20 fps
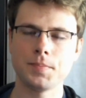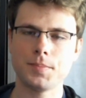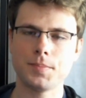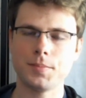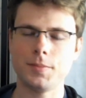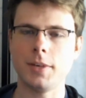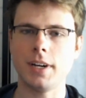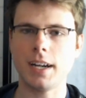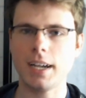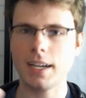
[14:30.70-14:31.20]

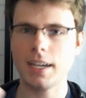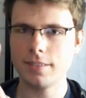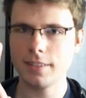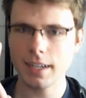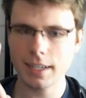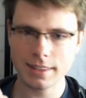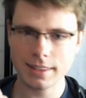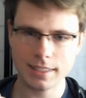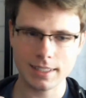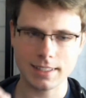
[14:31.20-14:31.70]
what I've
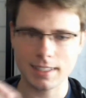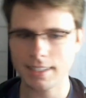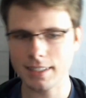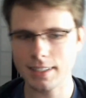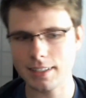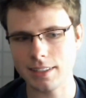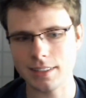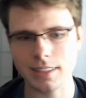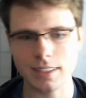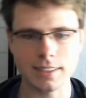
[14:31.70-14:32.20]
got that they
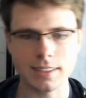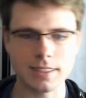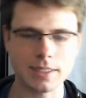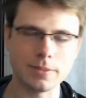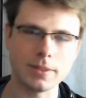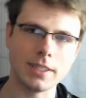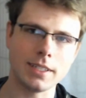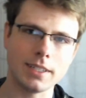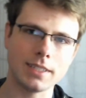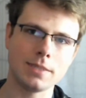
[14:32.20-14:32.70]
don't is I'm
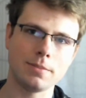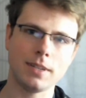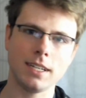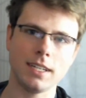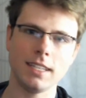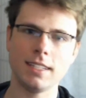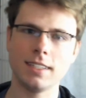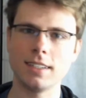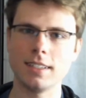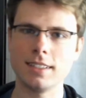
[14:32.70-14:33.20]
going to explain
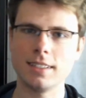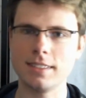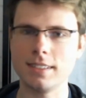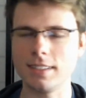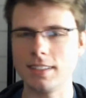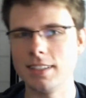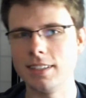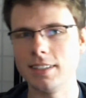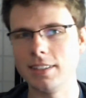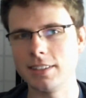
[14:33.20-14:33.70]
the constant
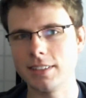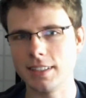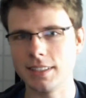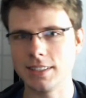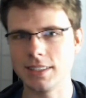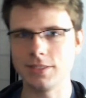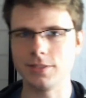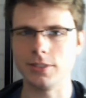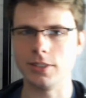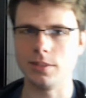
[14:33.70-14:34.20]
Q
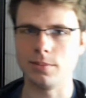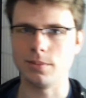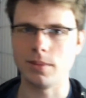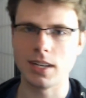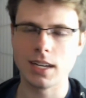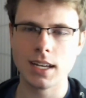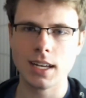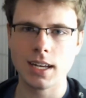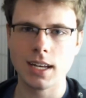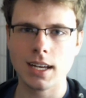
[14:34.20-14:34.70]
transform.
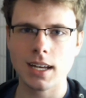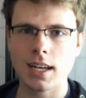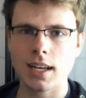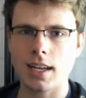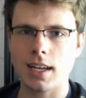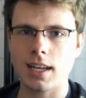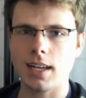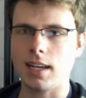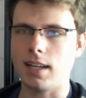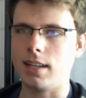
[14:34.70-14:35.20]

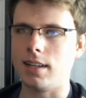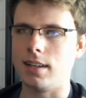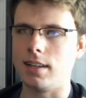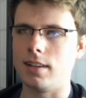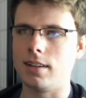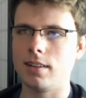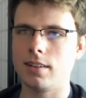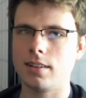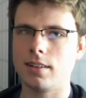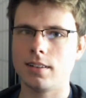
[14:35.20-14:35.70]
And
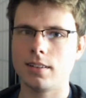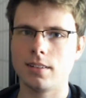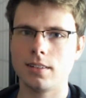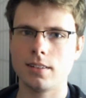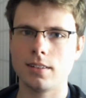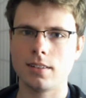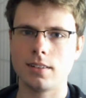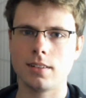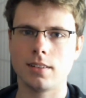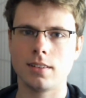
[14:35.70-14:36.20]

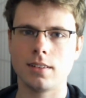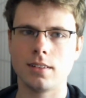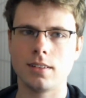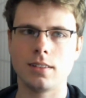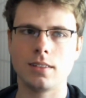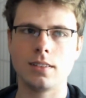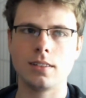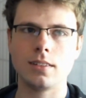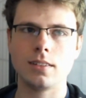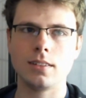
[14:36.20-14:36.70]

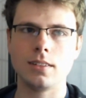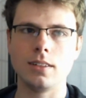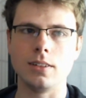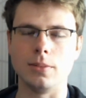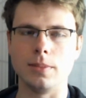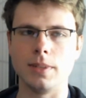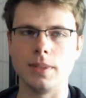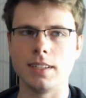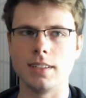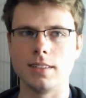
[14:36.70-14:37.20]

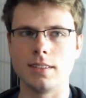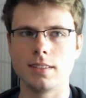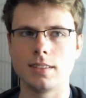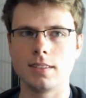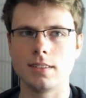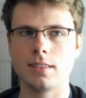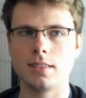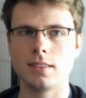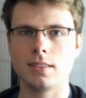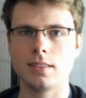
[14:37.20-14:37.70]
because
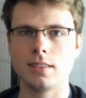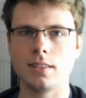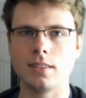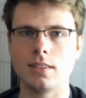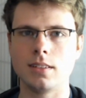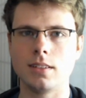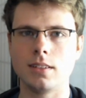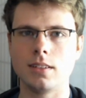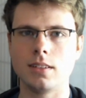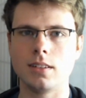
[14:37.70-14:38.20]

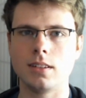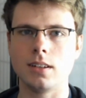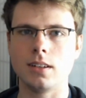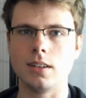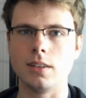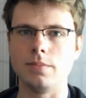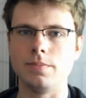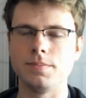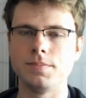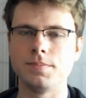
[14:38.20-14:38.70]

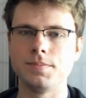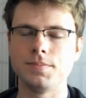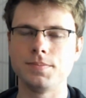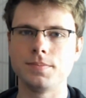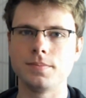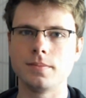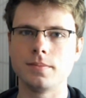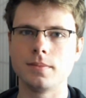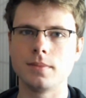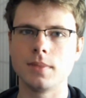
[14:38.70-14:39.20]
I
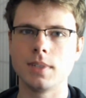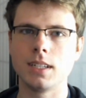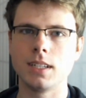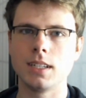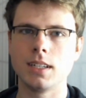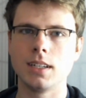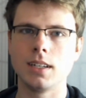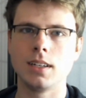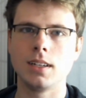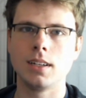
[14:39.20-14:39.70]

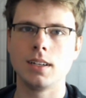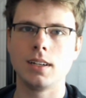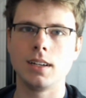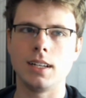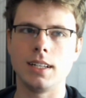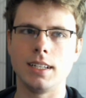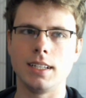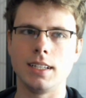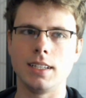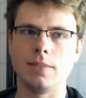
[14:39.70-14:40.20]

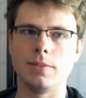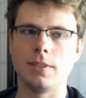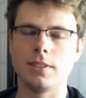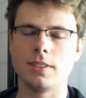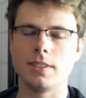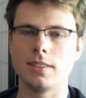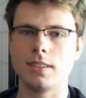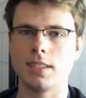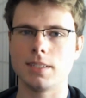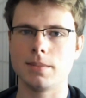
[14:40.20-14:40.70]
think that
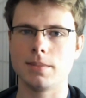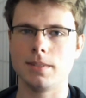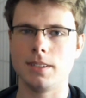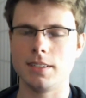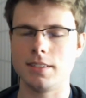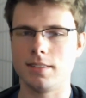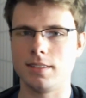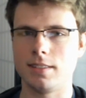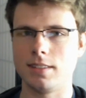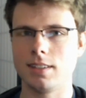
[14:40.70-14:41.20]
most
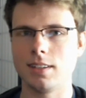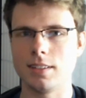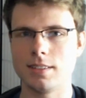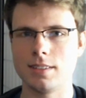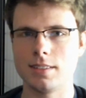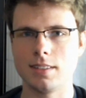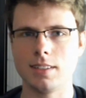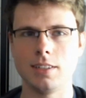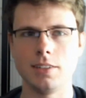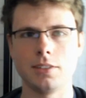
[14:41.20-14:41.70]
explanations of the
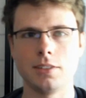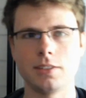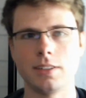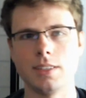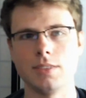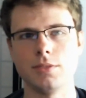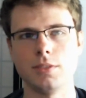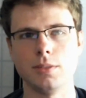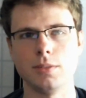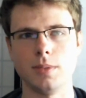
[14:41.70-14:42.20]
constant Q
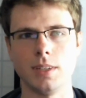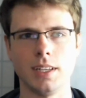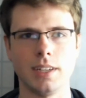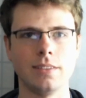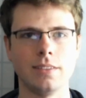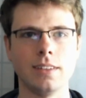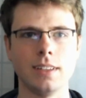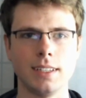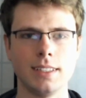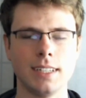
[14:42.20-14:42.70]
transform are like
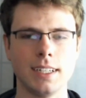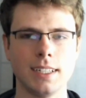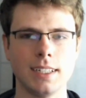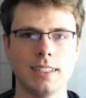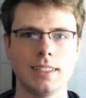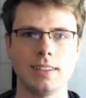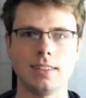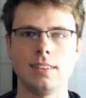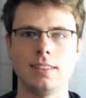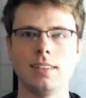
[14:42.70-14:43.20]
really
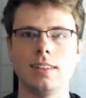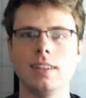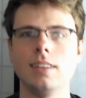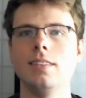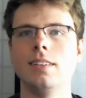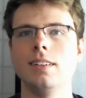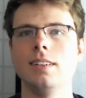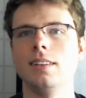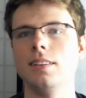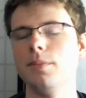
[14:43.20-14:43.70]
technical and go
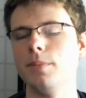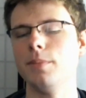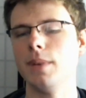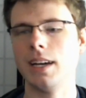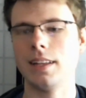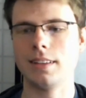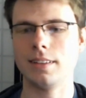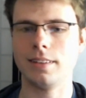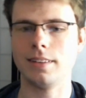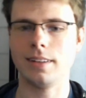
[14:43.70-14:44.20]
into the
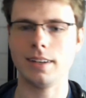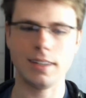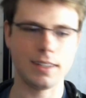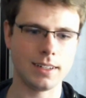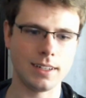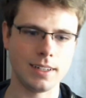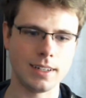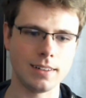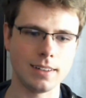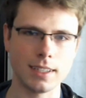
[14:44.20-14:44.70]
math a lot, and
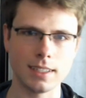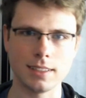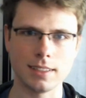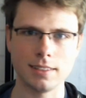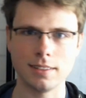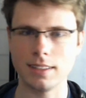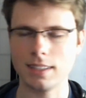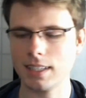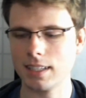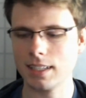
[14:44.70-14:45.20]
I don't like
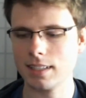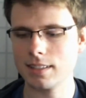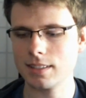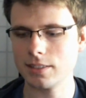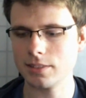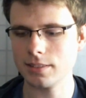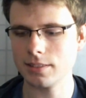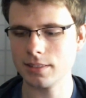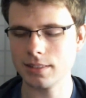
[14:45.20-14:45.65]
doing that. So